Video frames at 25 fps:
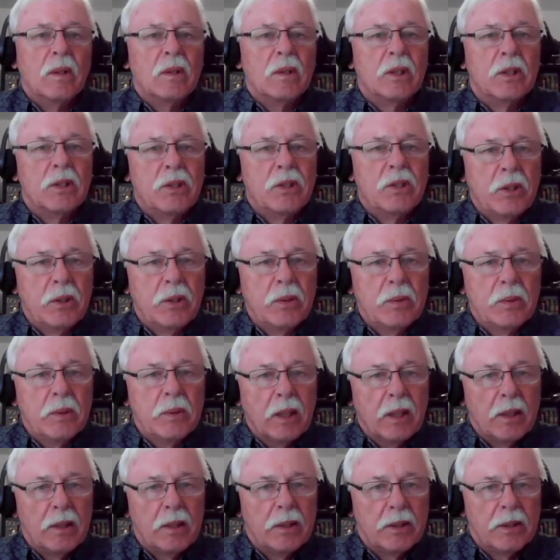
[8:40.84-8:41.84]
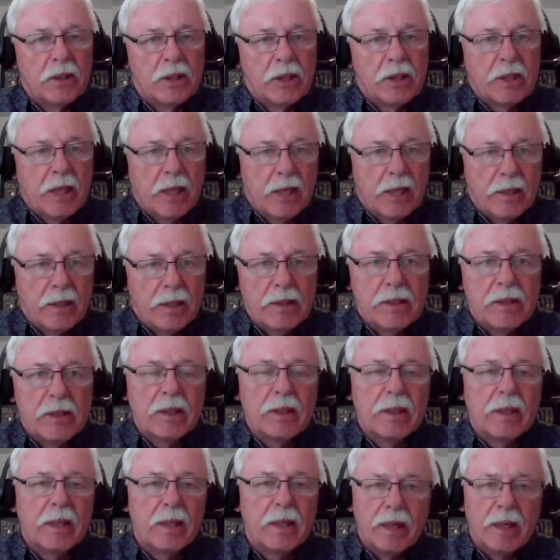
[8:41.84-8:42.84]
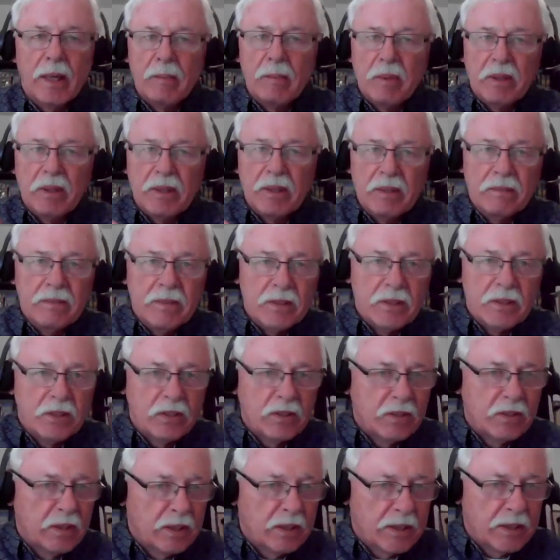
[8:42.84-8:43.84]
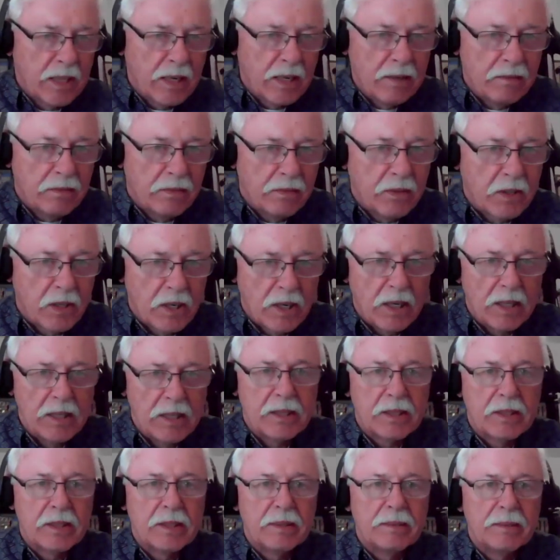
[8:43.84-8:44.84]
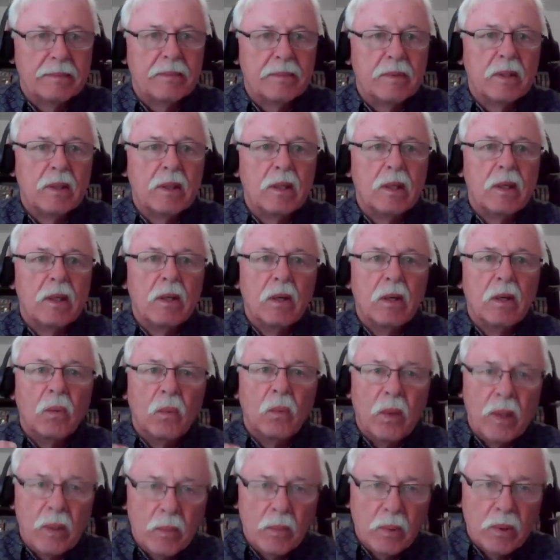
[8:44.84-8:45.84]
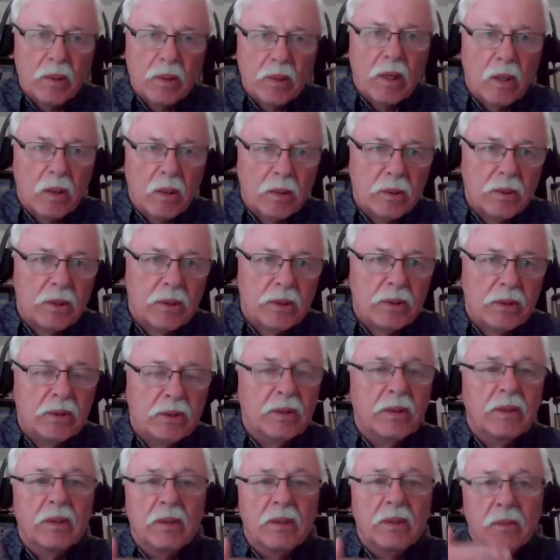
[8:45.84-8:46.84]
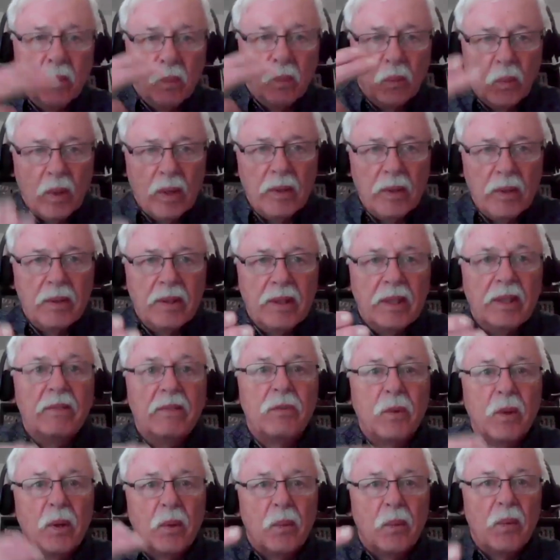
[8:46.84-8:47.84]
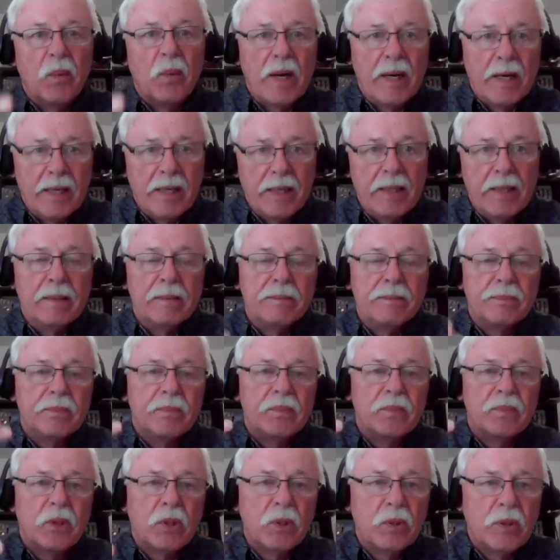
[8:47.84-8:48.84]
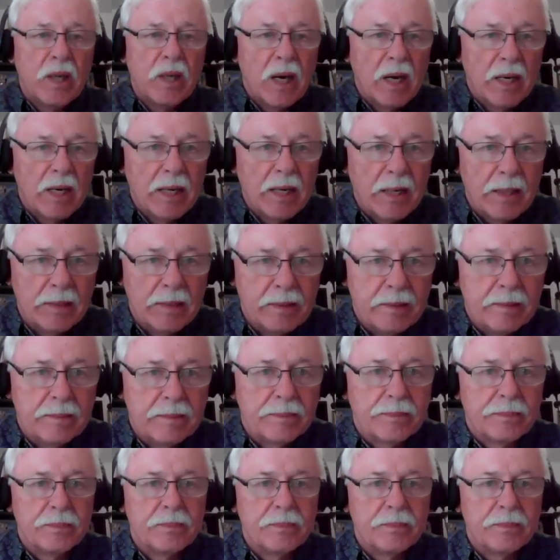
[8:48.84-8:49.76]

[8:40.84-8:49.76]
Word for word: The Jew understands, and I believe it's the same for us, we will go if we're ready, to Gan Eden.